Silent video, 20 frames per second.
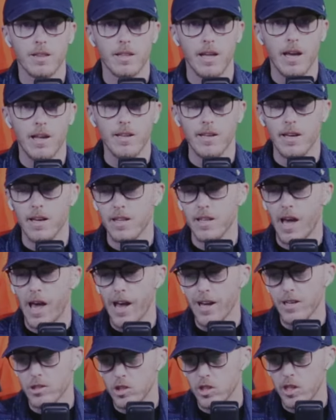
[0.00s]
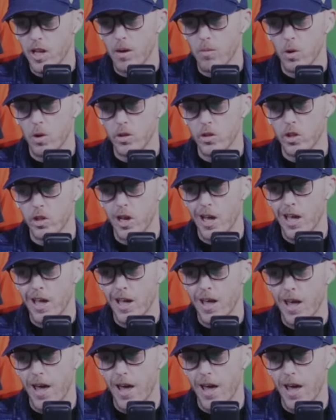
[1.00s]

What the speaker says: Daily on the Action Network today.